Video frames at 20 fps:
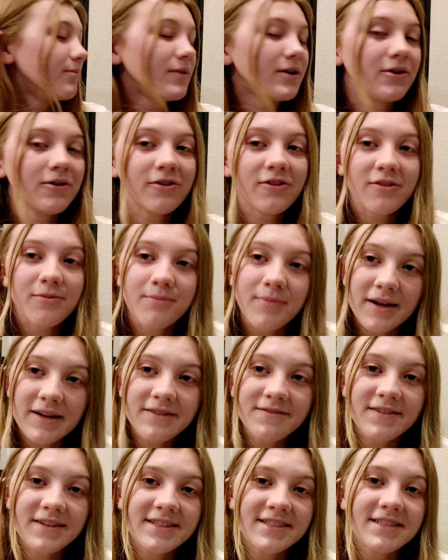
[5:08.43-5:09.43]
Here are some
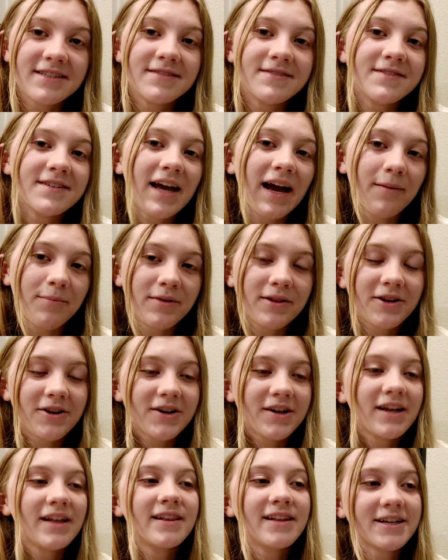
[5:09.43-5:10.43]
benefits of
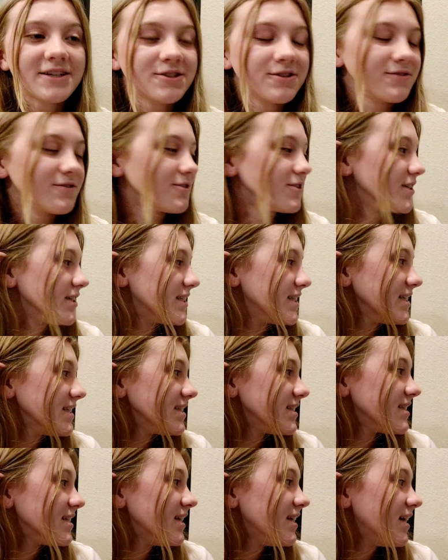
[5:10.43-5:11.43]
capillary
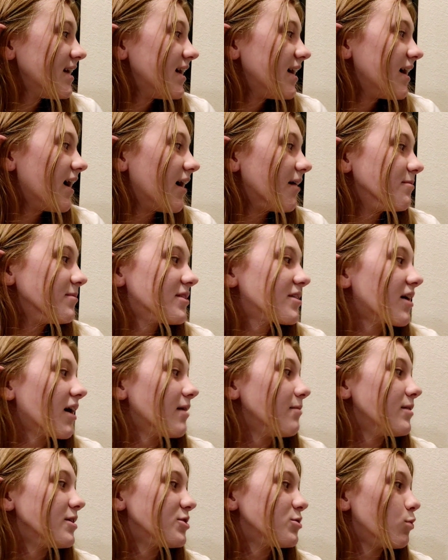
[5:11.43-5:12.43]
electrophoresis. It's got
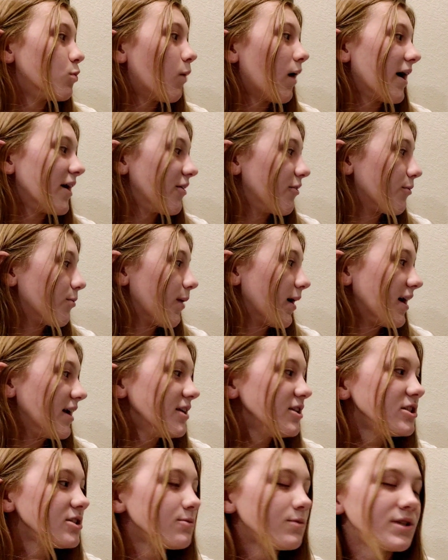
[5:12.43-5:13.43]
a much wider
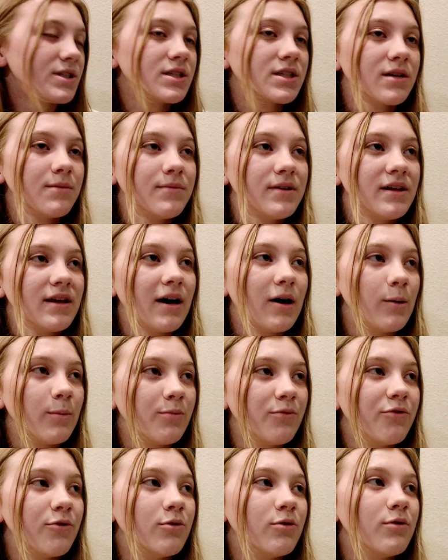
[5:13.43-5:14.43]
range, which can be
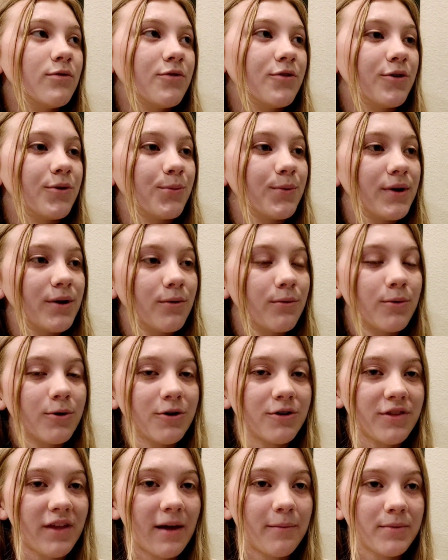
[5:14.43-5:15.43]
helpful for
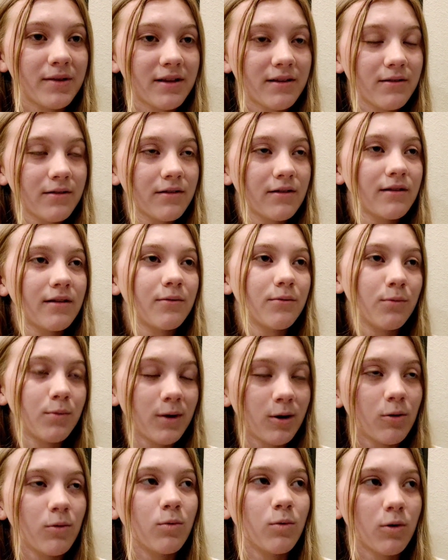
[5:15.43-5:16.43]

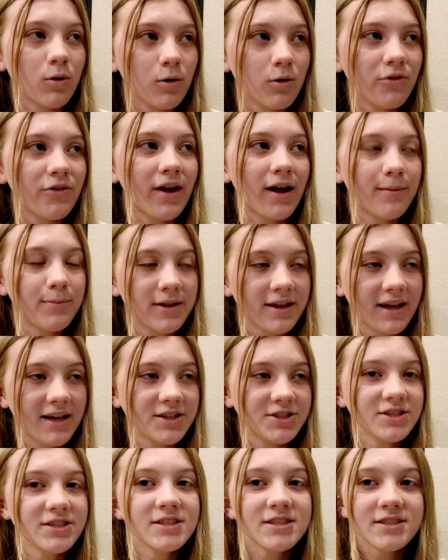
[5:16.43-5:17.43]
real-world
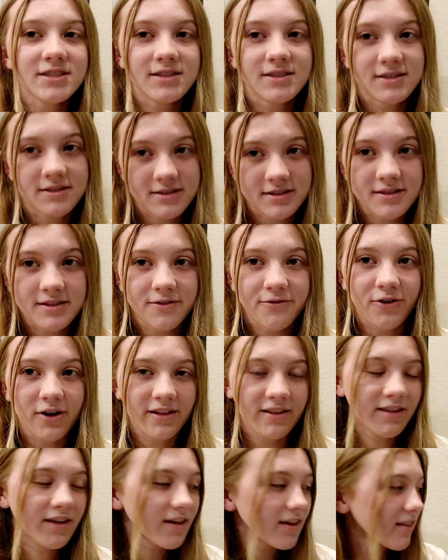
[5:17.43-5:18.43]
applications,
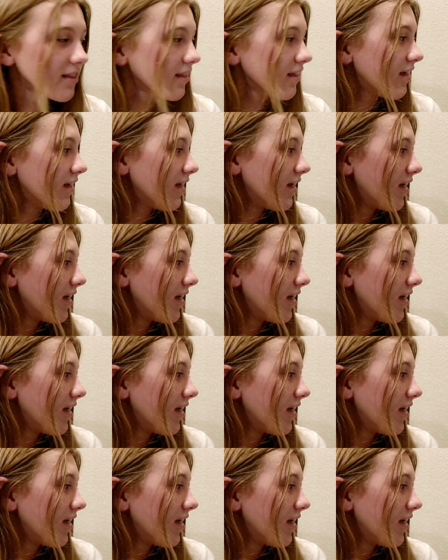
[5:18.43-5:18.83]
forensics.